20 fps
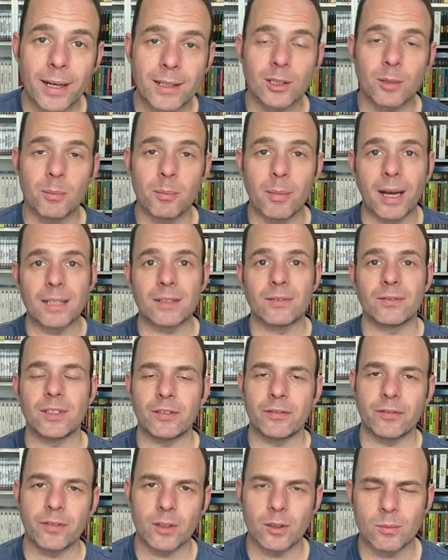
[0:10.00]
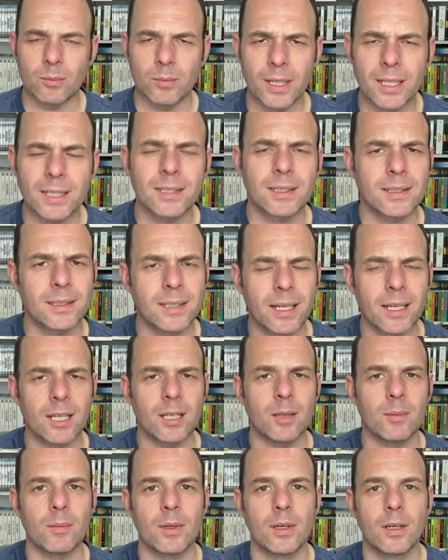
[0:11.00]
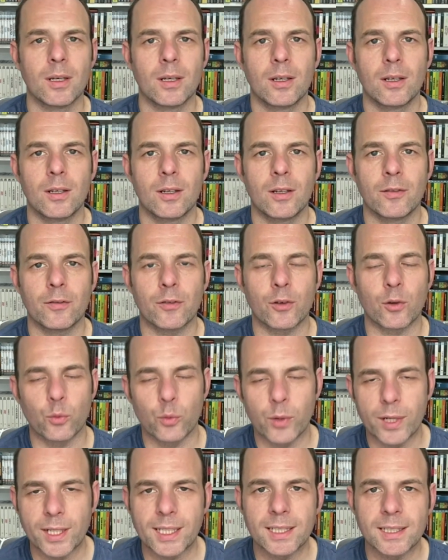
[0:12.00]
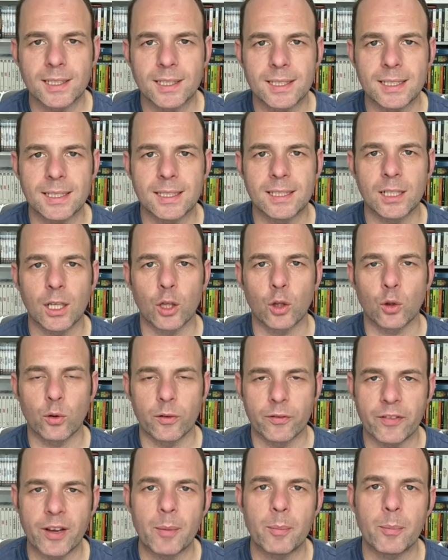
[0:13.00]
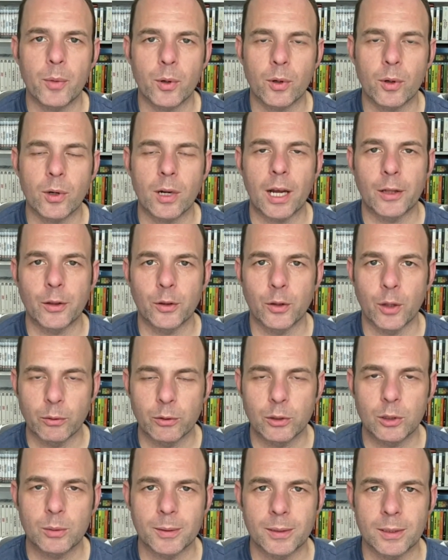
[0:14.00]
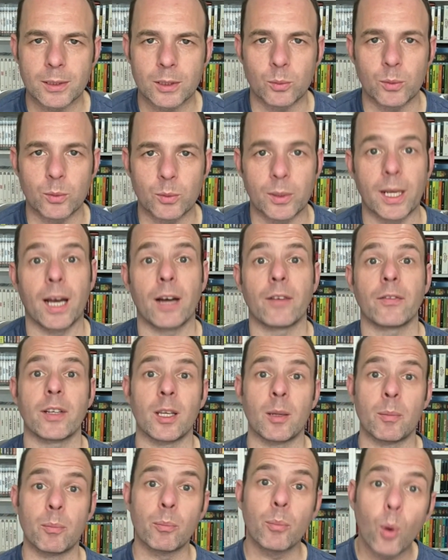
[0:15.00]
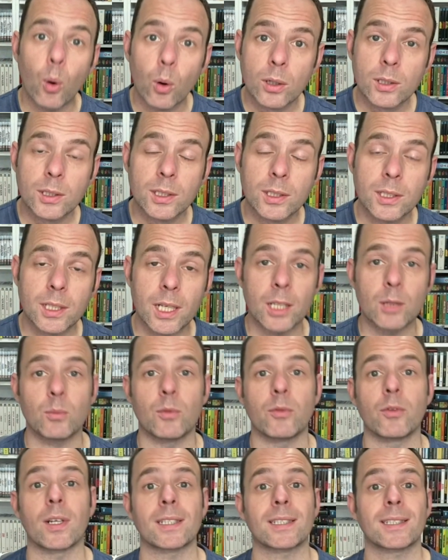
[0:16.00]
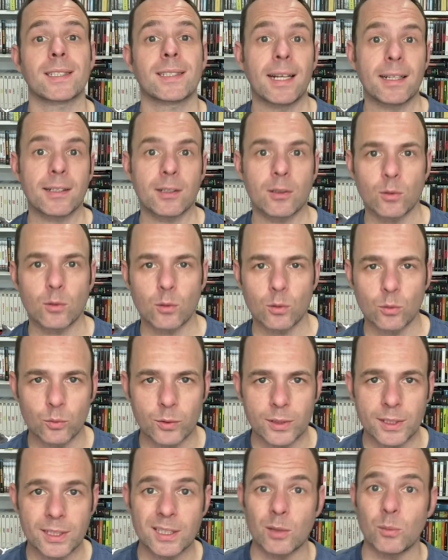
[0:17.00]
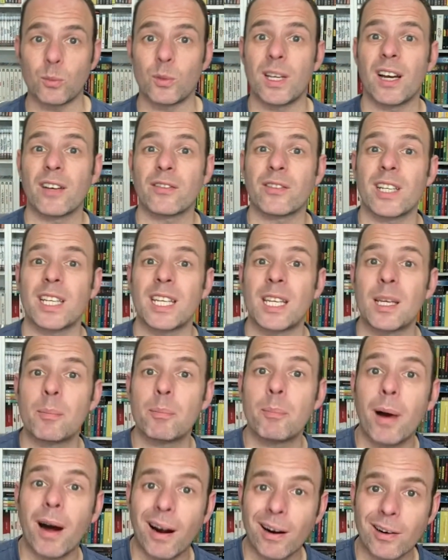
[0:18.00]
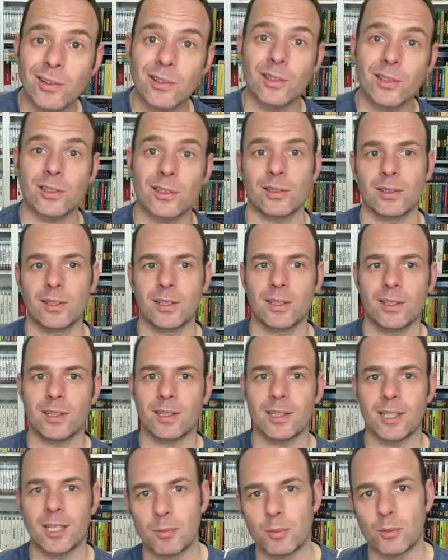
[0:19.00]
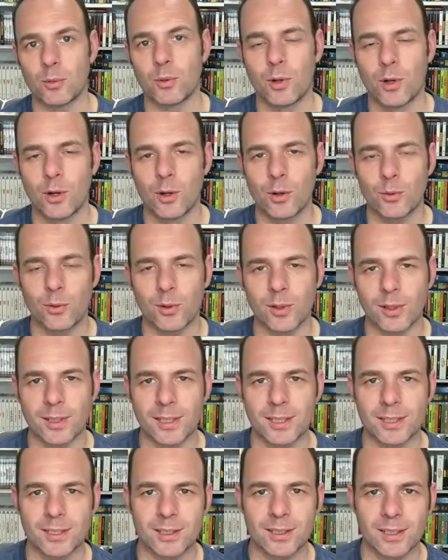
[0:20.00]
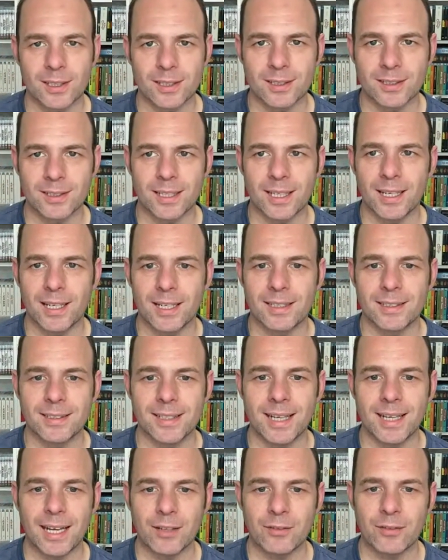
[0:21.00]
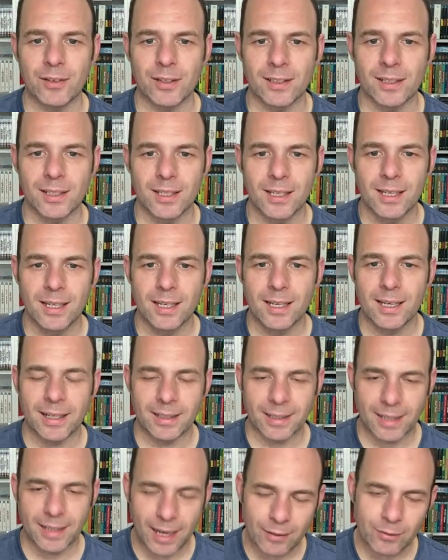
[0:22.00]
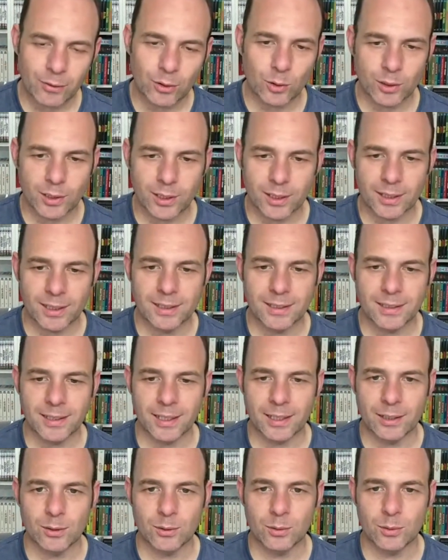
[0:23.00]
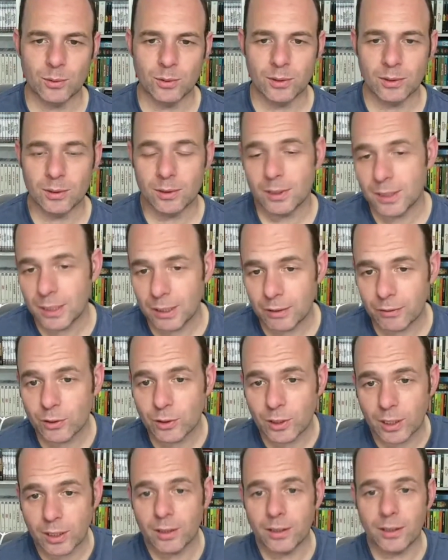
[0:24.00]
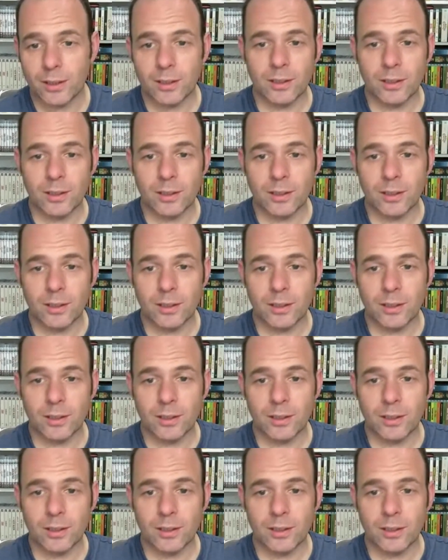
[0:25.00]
Hello and welcome back to ManVFilm. It's time for Radiance's November announcements. We have a box set, we've got a standalone release, and we have a partner label release. Let's dive in and have a look at these titles and see if there's